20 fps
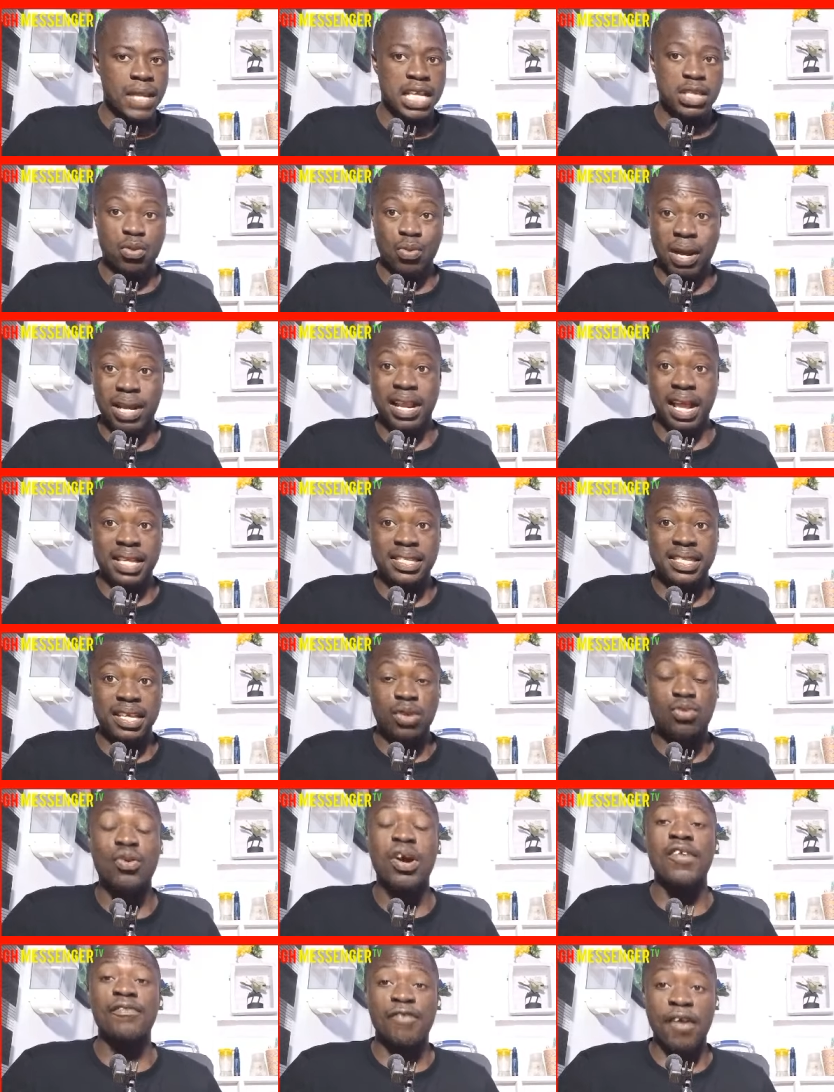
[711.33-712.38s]
So I say,
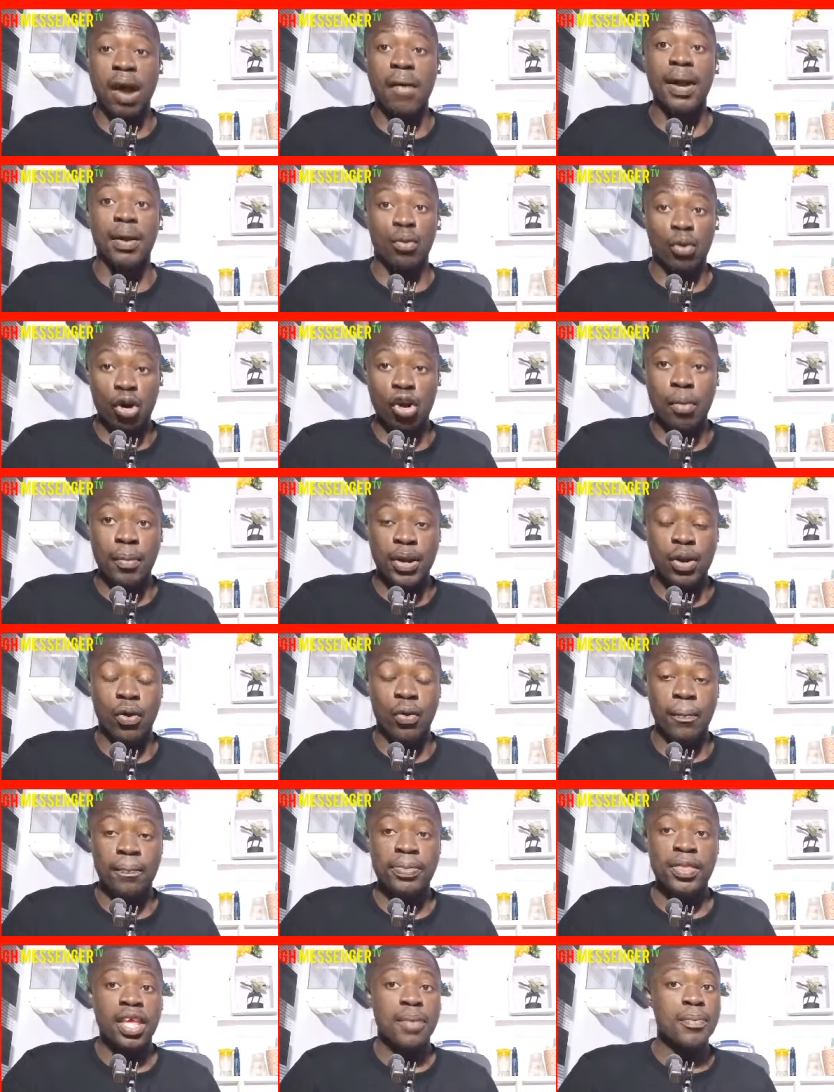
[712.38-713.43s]
twenty four hour economy.
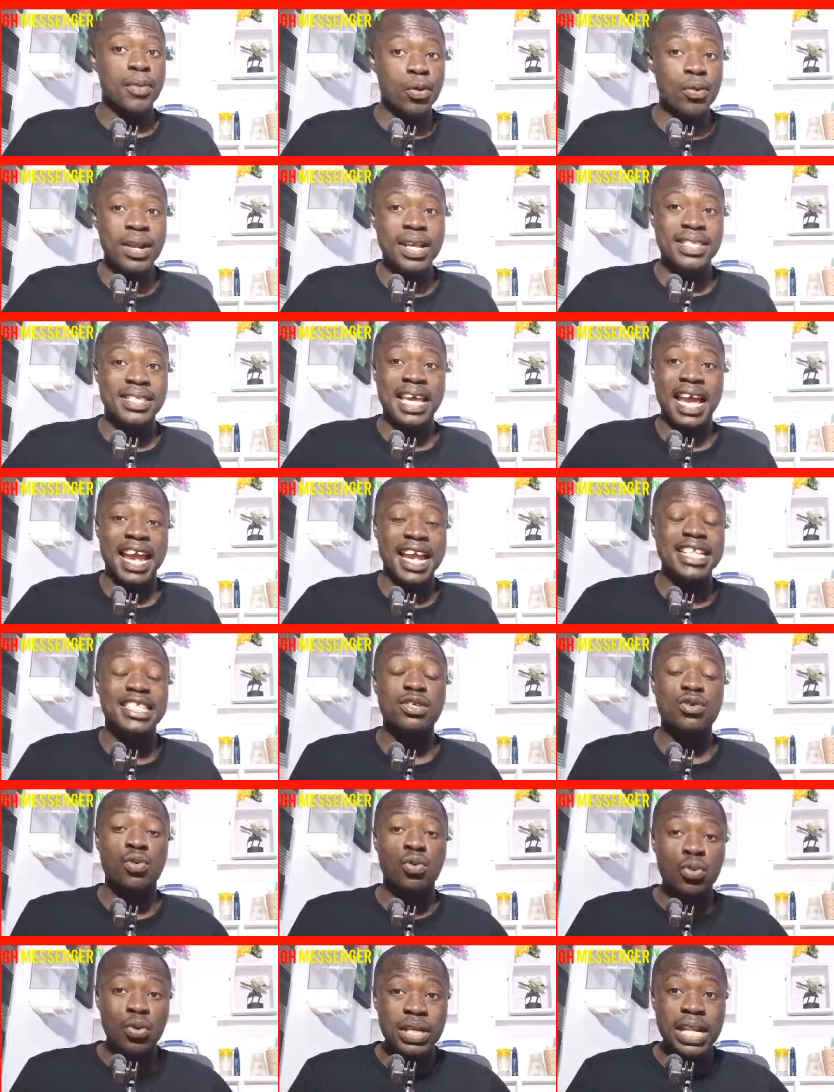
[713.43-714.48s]
Me who say it's
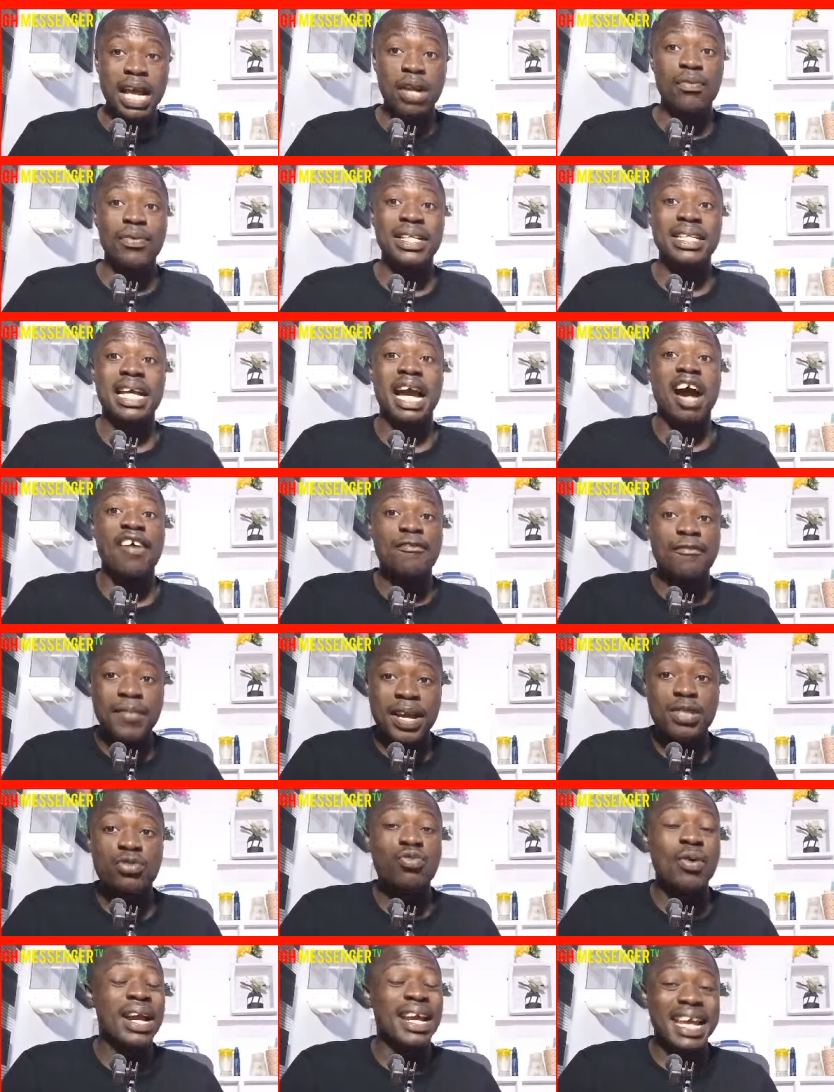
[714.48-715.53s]
included with
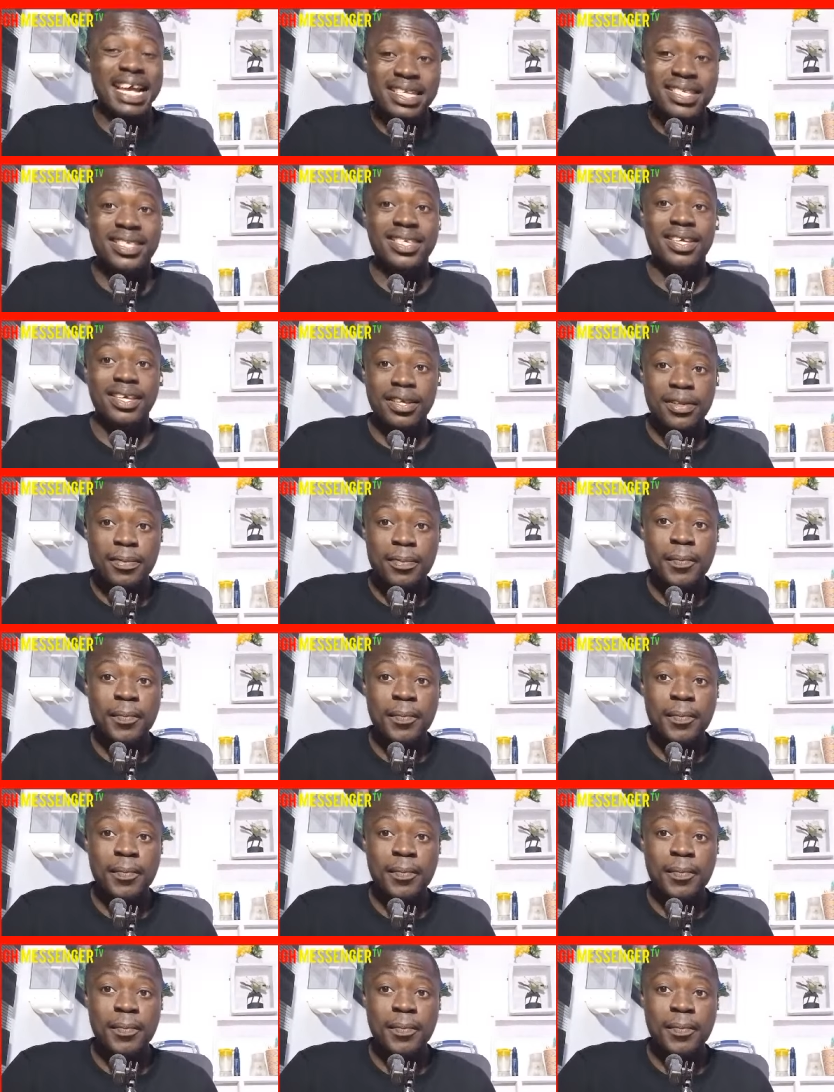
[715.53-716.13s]
government workers.